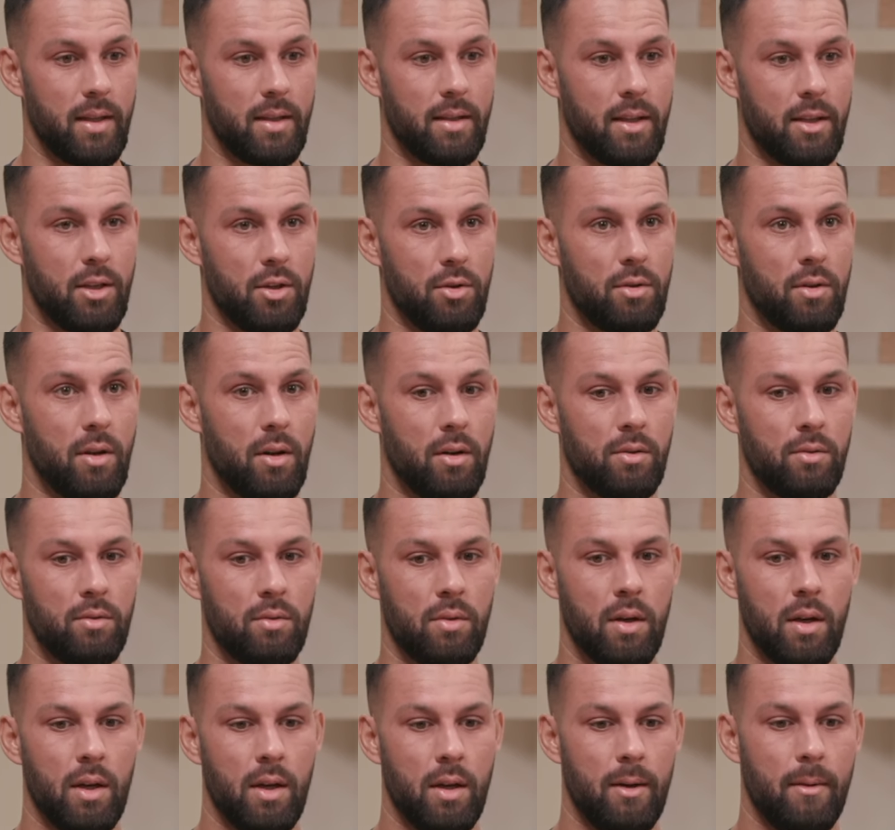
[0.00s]
And then you
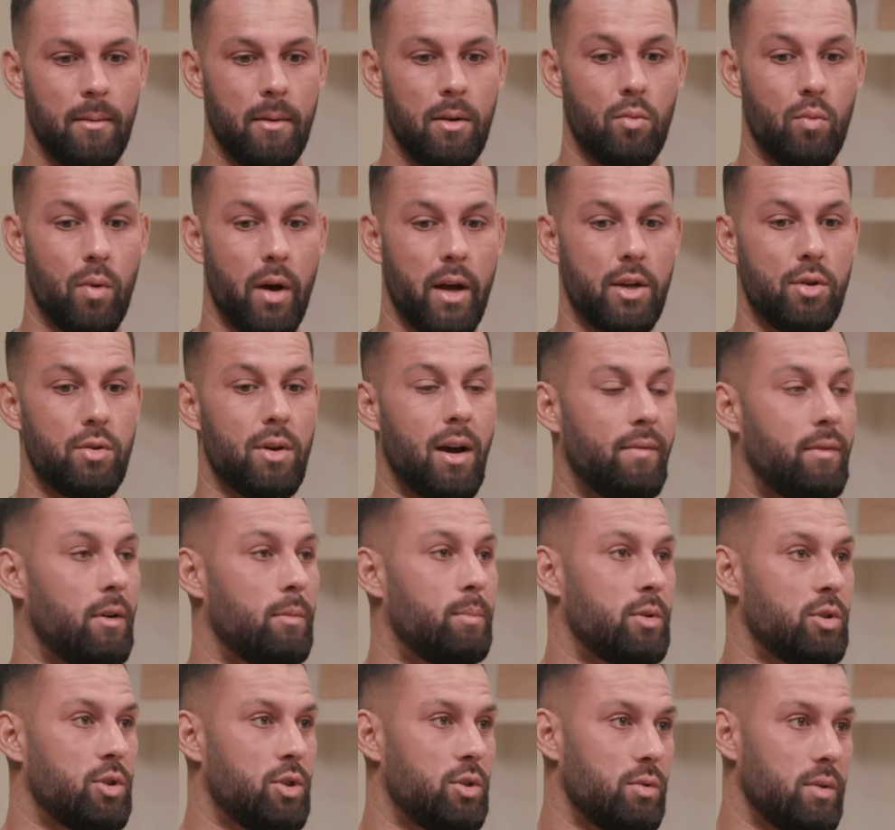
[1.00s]
know where you have
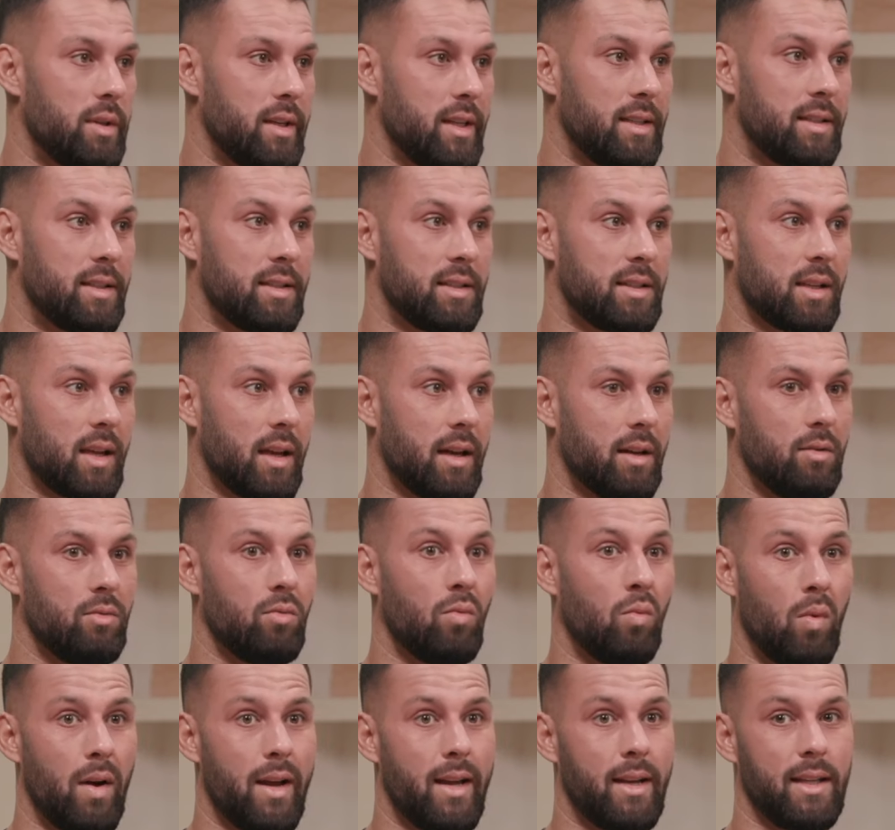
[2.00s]
opportunity to scale,
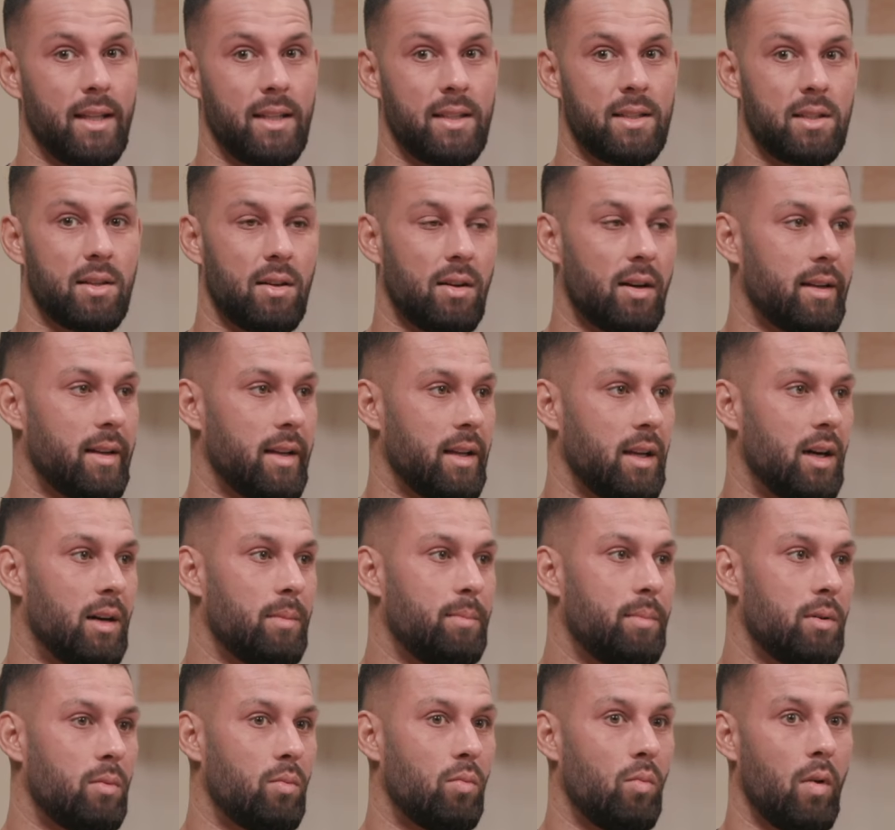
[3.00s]
where needs tightening
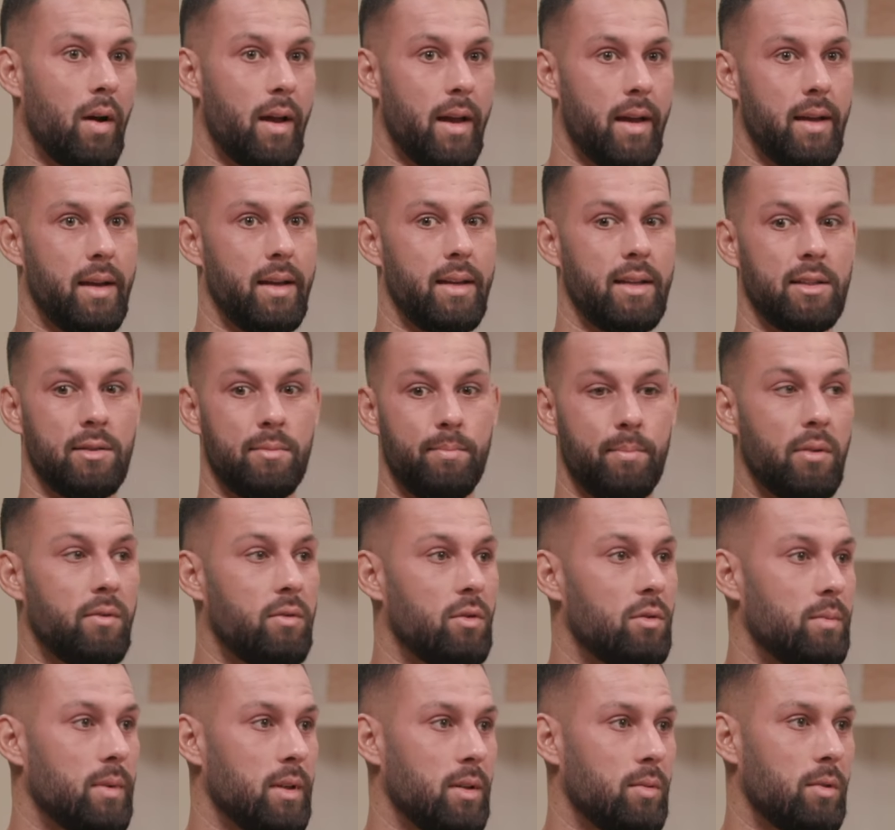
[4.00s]
up and where is
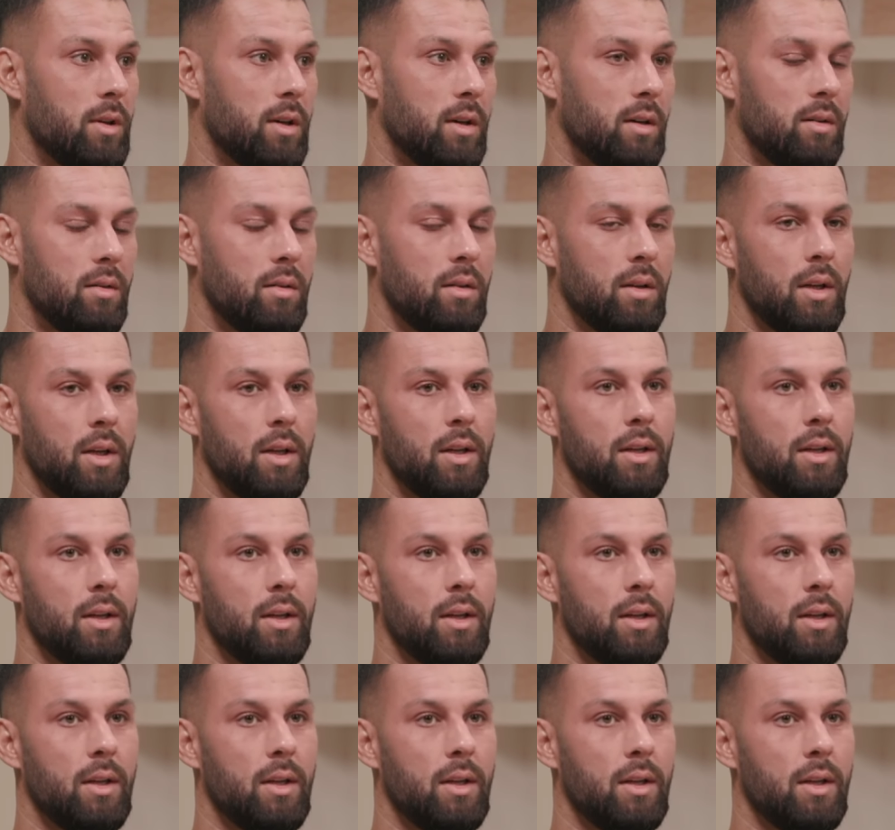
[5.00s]
performing well.